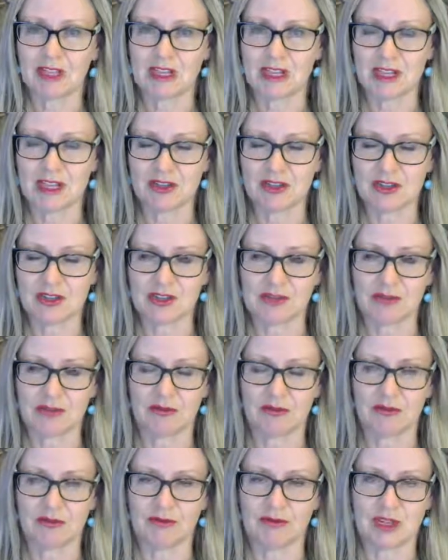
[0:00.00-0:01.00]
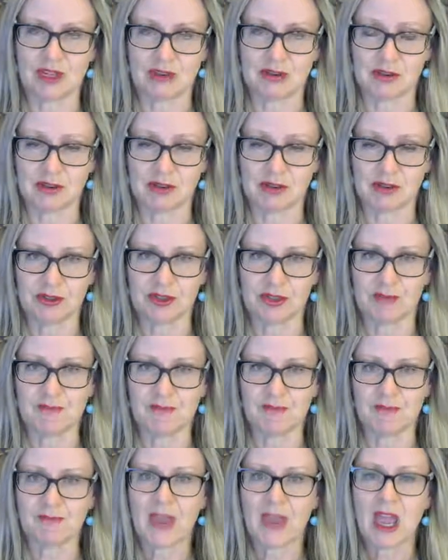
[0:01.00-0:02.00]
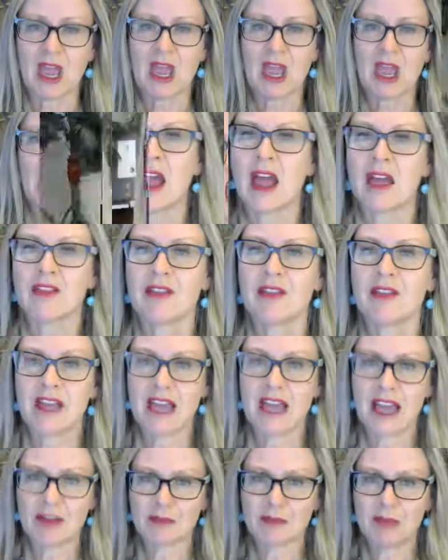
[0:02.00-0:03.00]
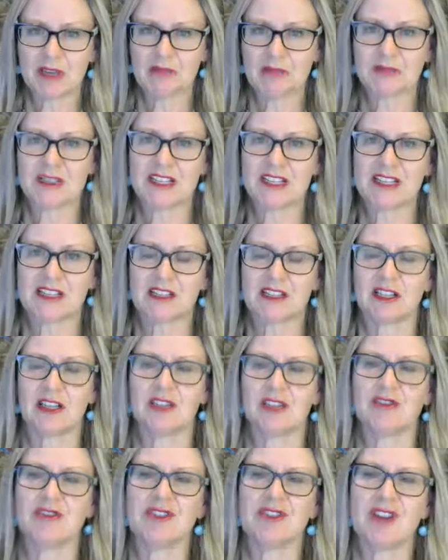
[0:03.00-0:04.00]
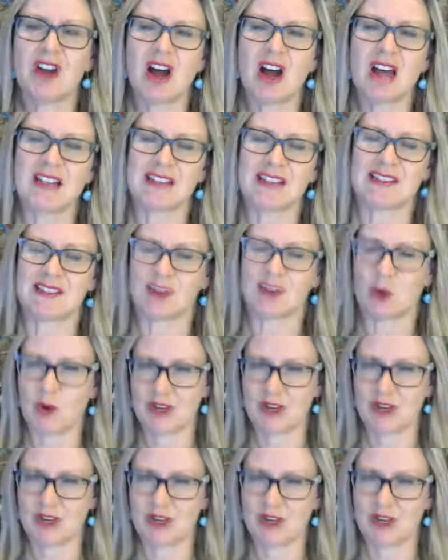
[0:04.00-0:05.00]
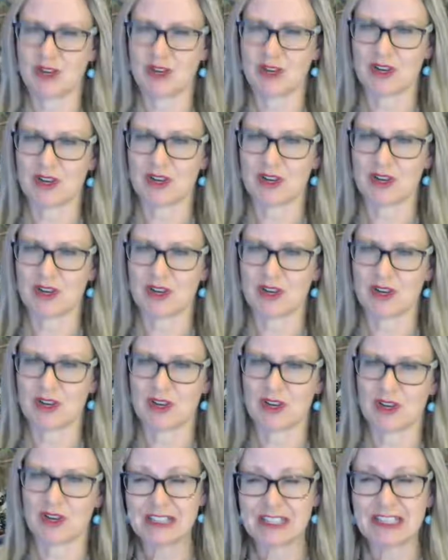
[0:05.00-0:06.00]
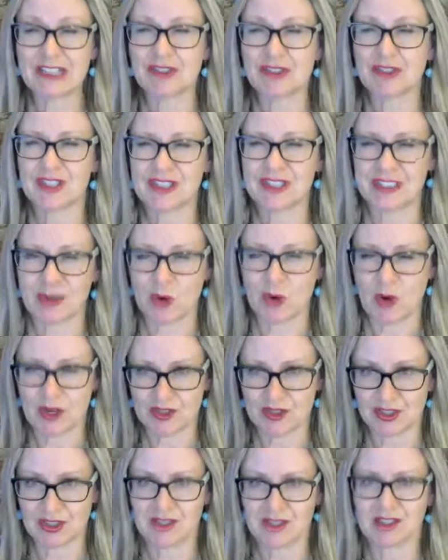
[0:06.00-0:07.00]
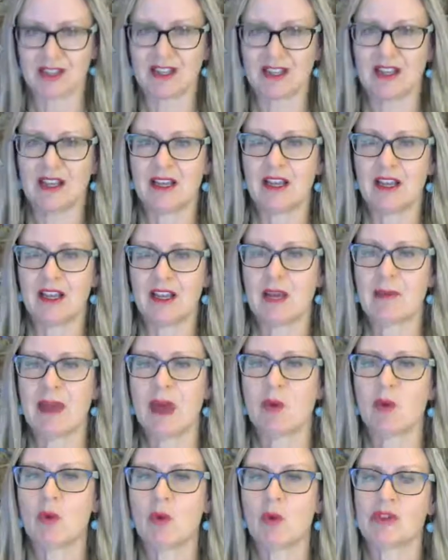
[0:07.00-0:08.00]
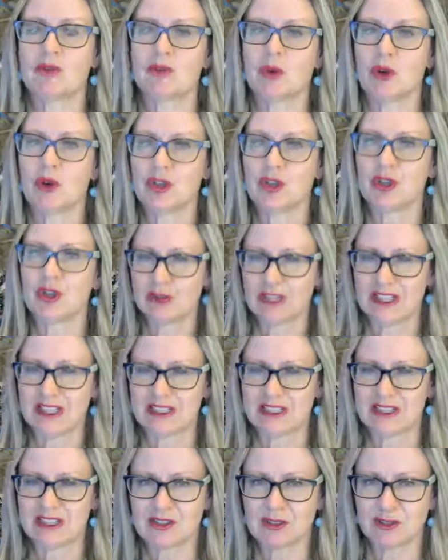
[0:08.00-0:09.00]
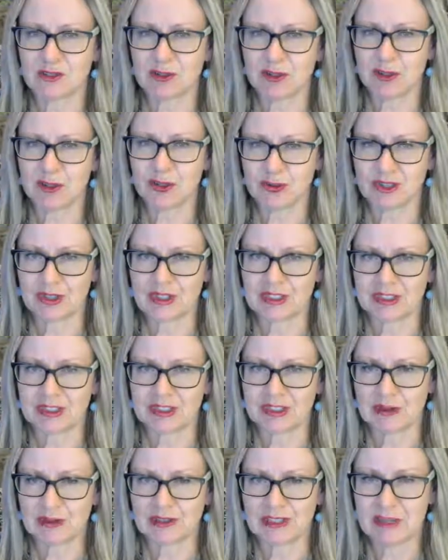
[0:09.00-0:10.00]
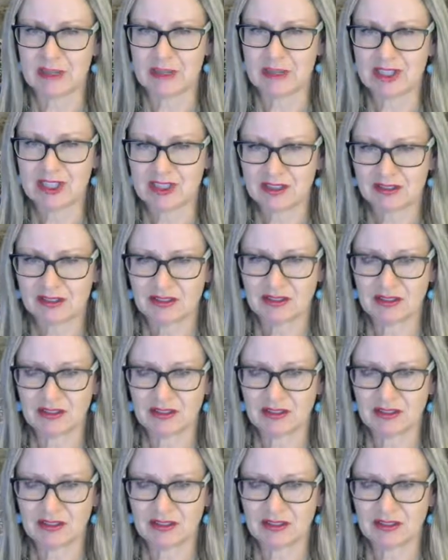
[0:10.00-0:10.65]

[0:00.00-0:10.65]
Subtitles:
the edges of the exclusion. There have been particular nice questions, curly questions, interesting questions about whether or not you could exclude or limit,